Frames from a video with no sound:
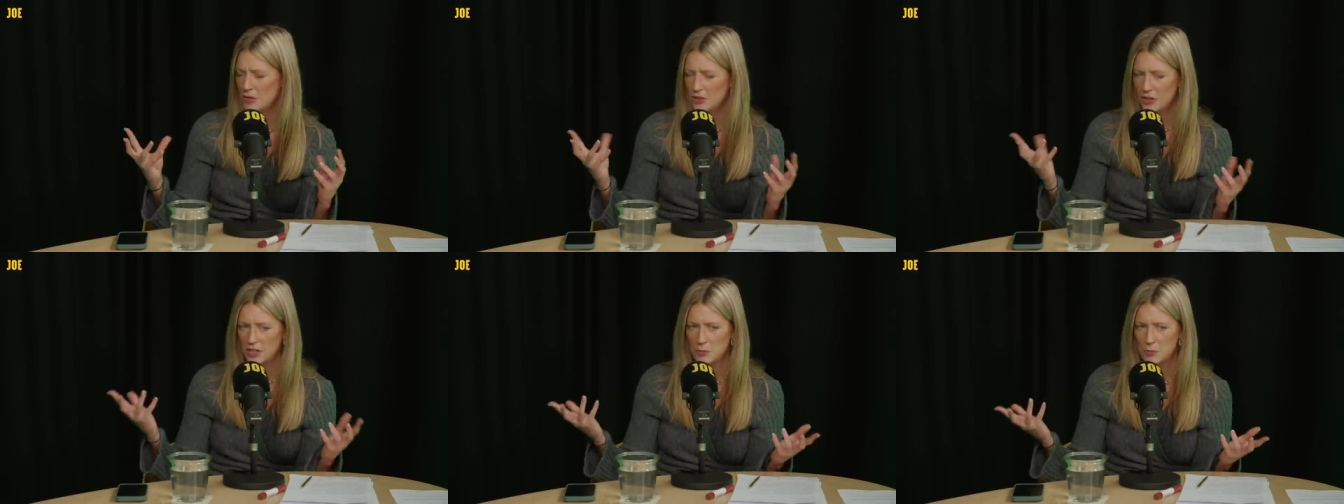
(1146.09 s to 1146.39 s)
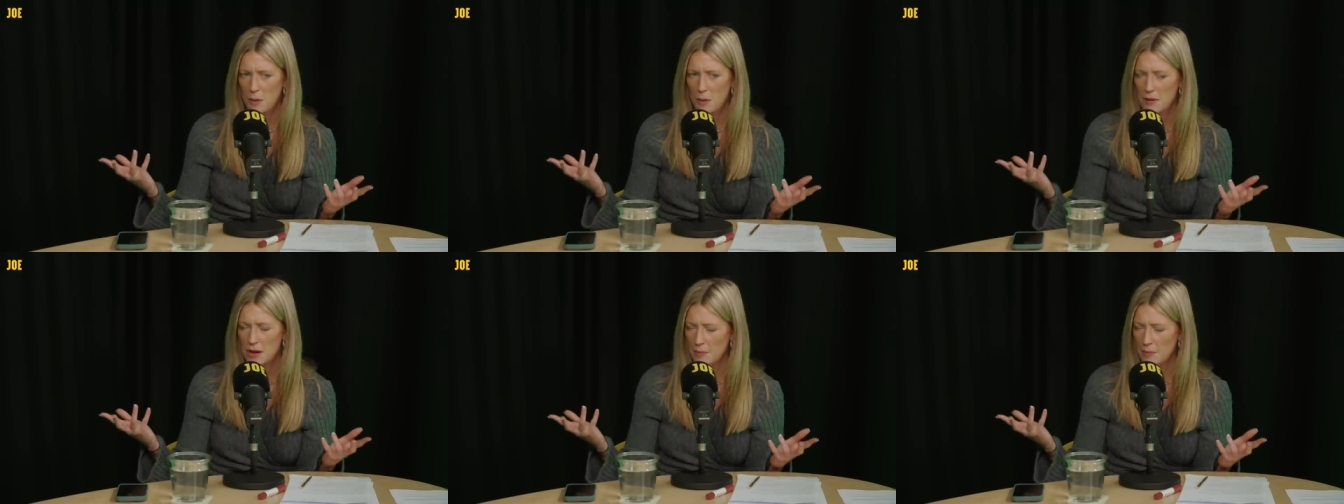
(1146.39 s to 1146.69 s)

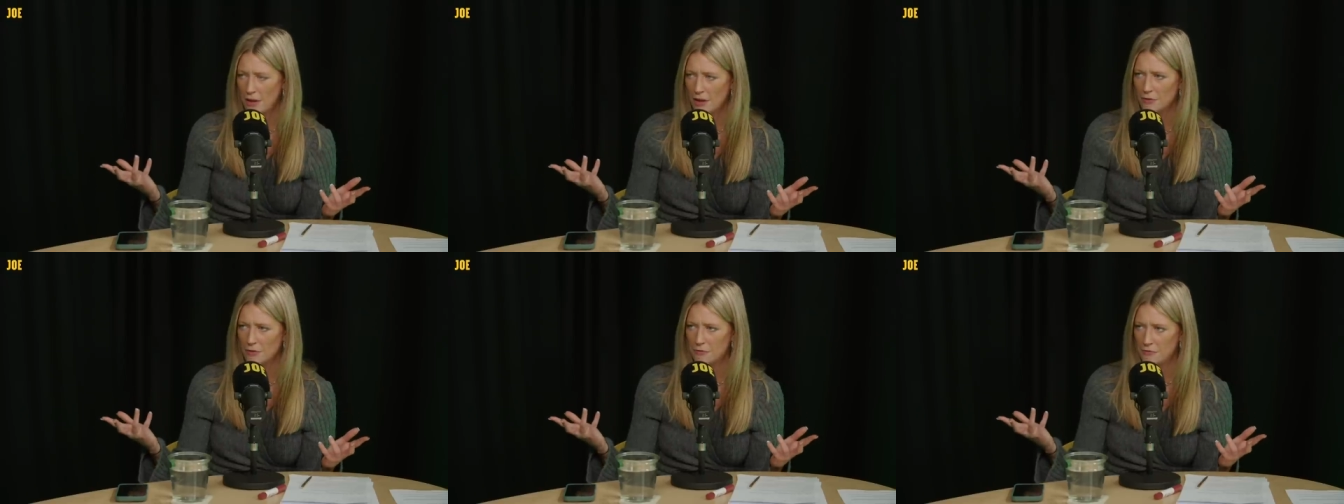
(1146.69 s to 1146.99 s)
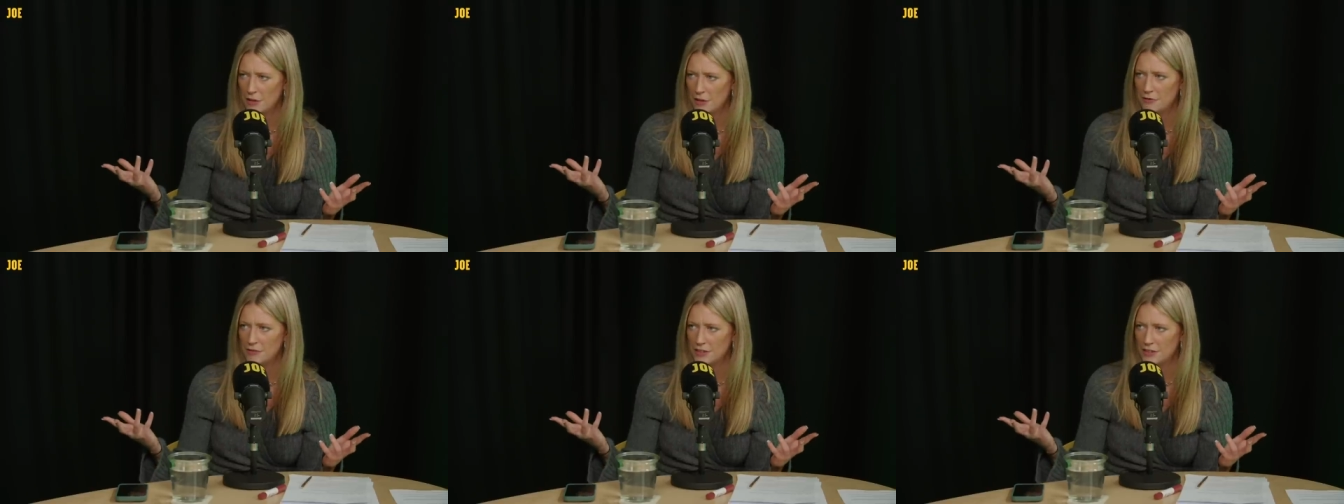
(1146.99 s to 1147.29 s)
there's probably about
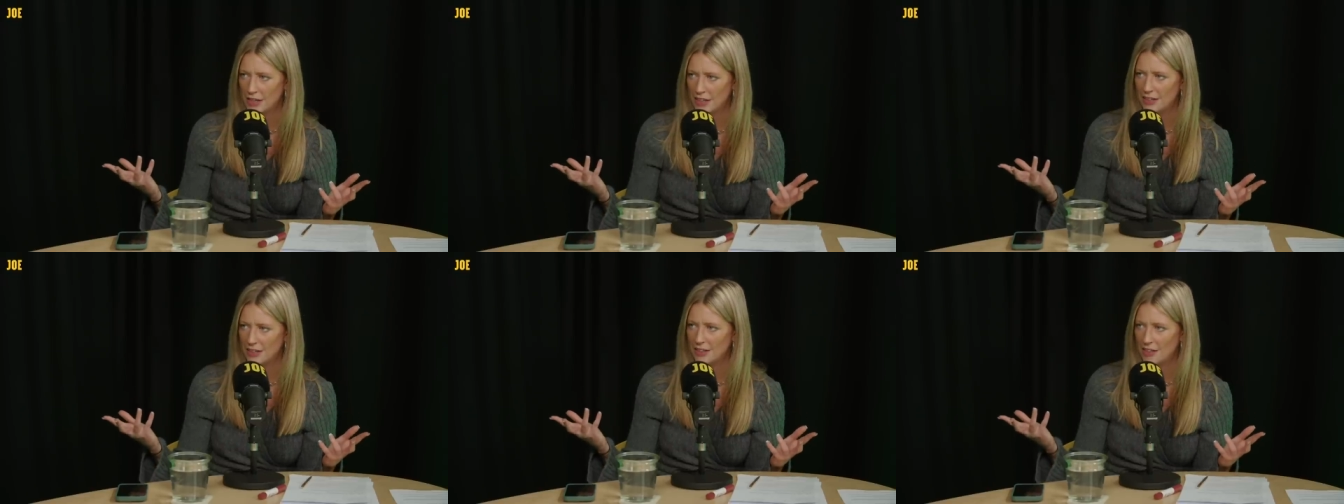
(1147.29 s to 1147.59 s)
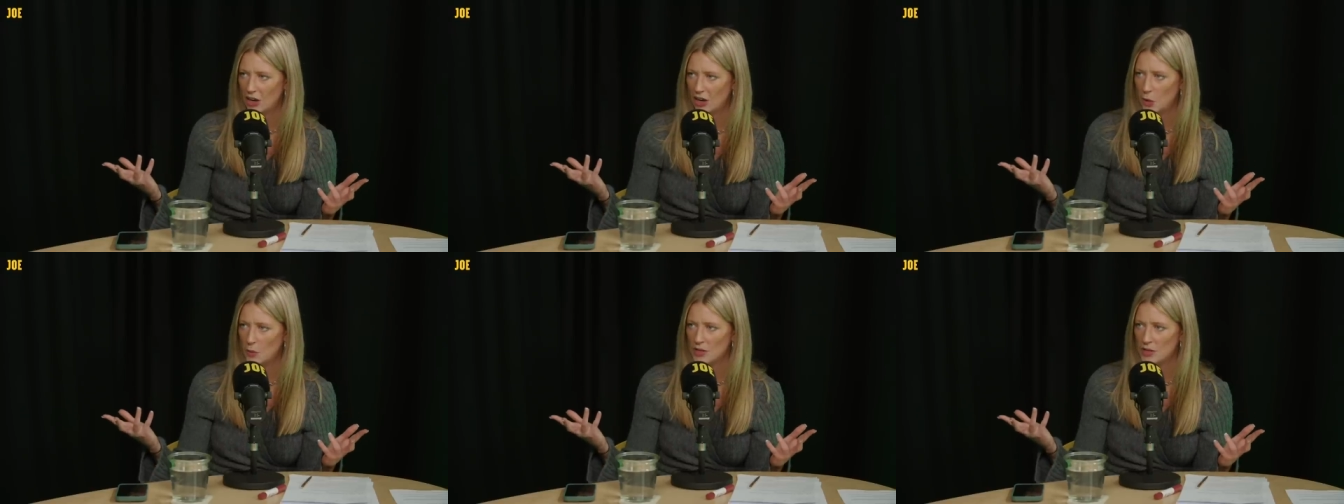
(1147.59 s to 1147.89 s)
50,
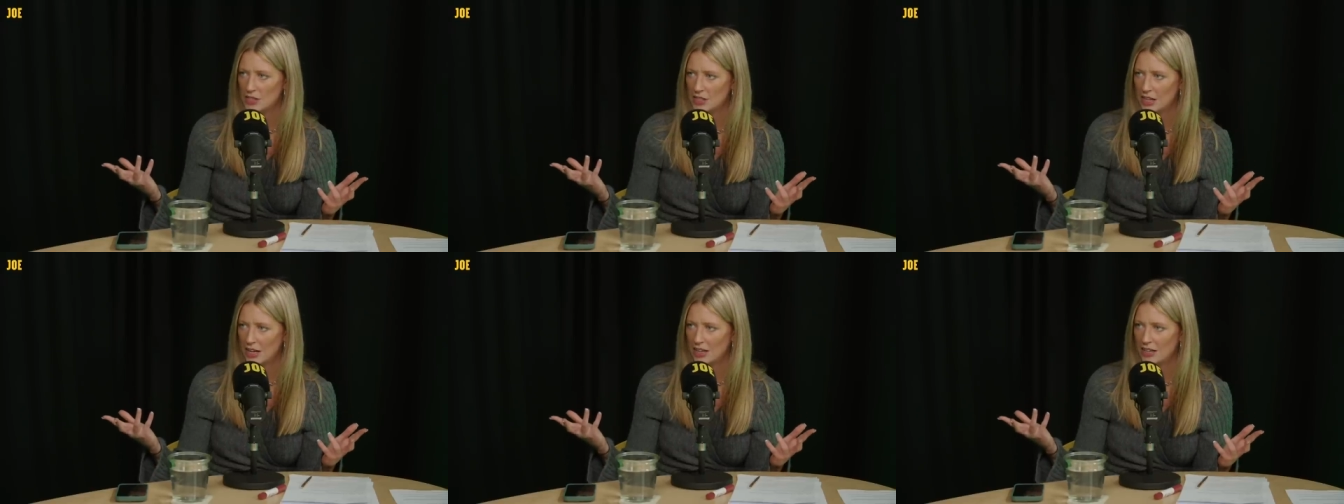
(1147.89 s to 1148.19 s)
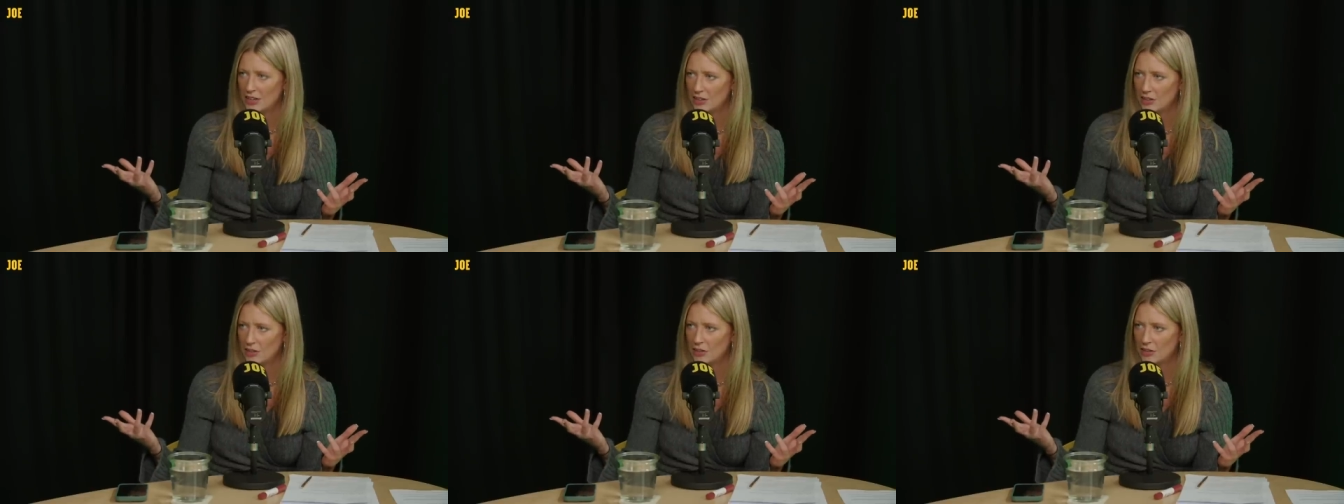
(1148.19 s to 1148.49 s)
I would
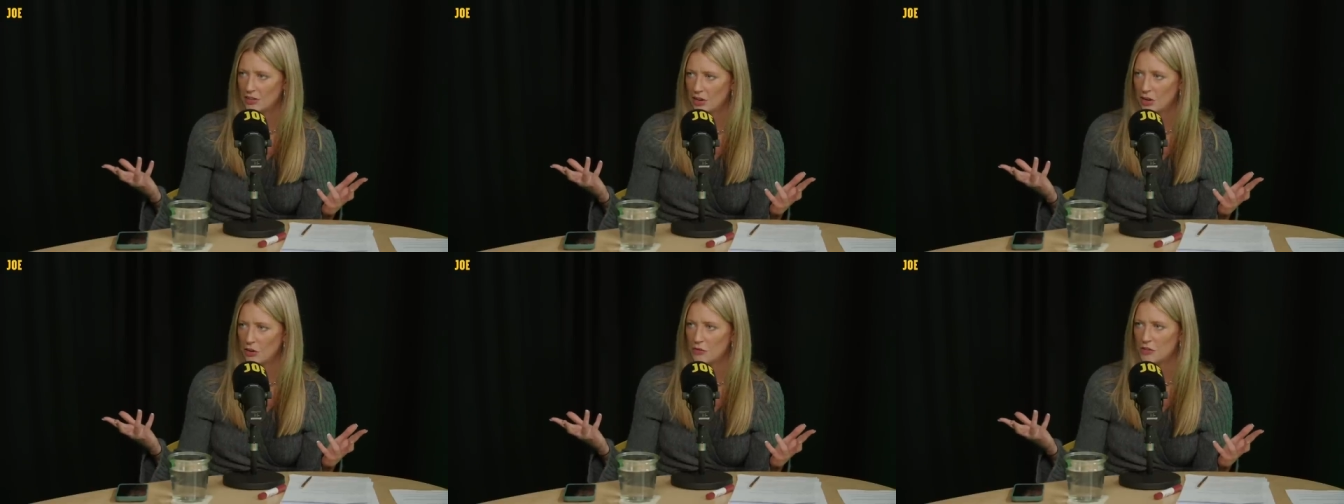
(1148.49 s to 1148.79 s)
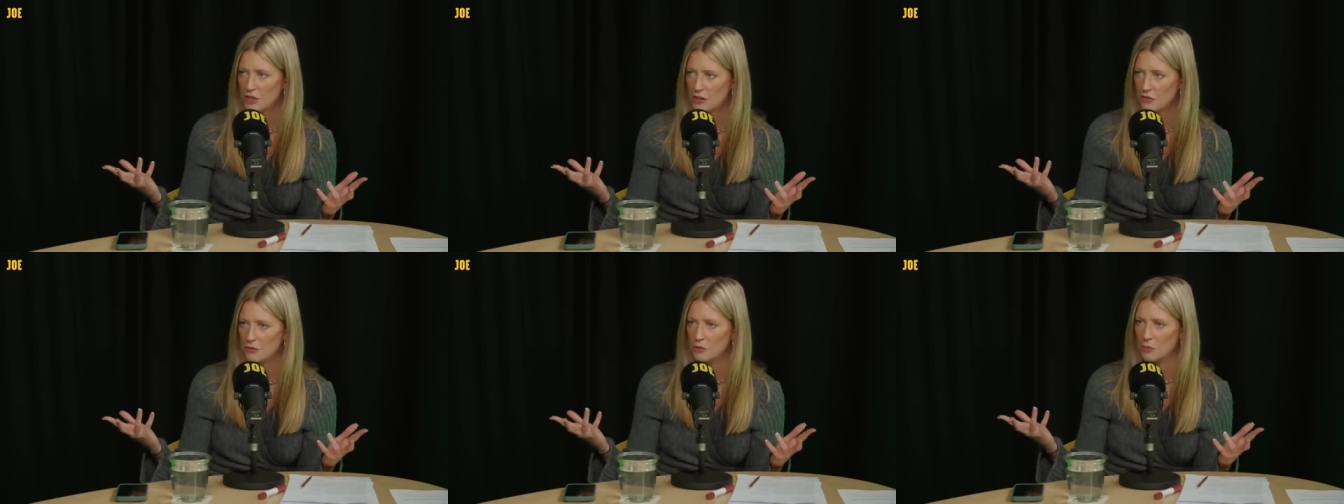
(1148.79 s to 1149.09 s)
say,
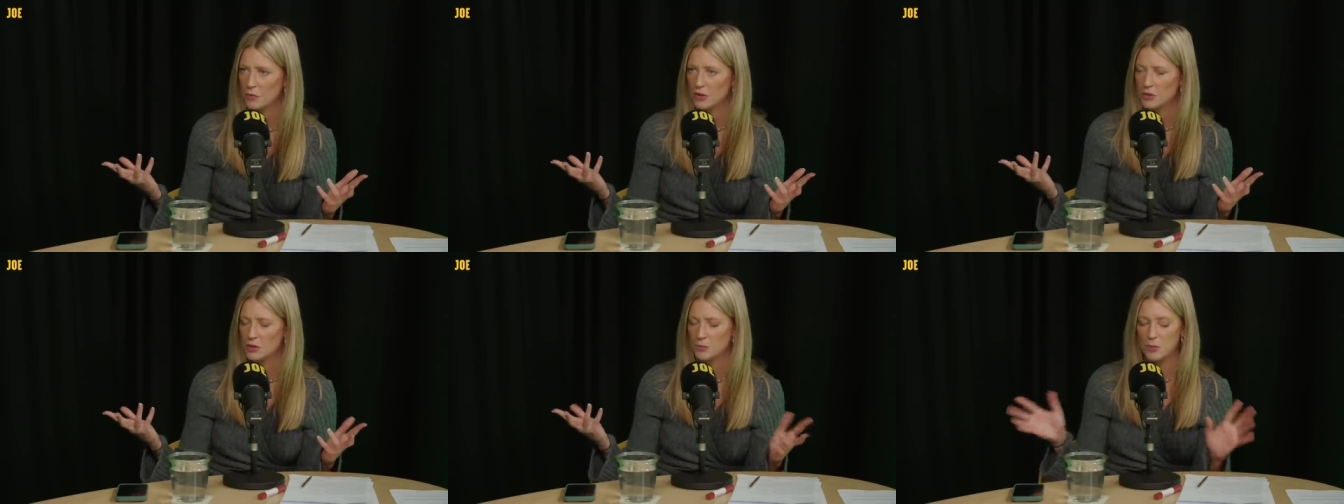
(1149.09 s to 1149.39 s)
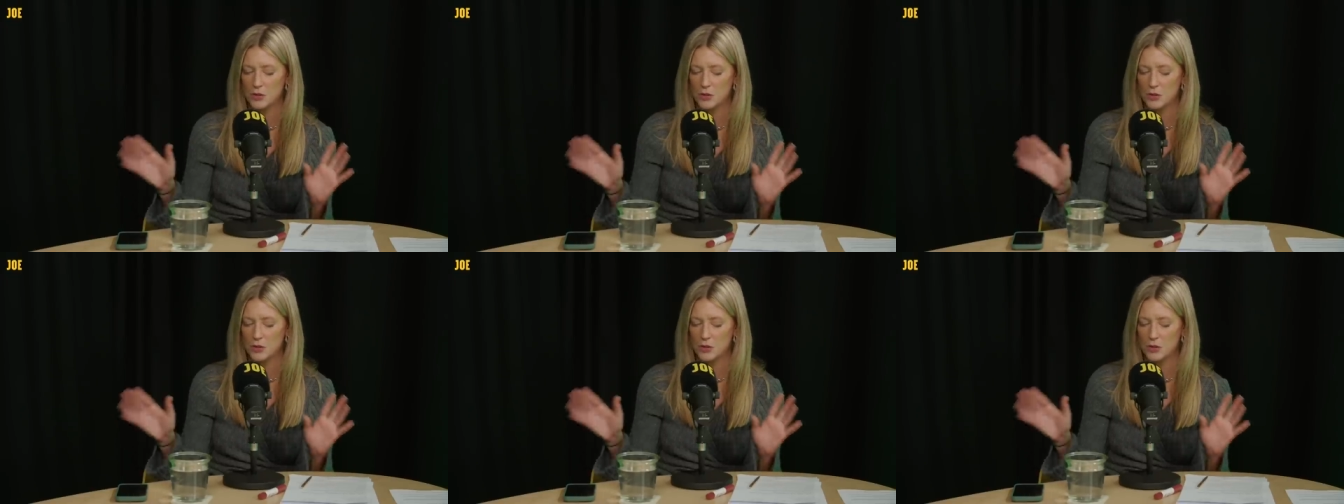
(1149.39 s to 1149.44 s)
of different ones.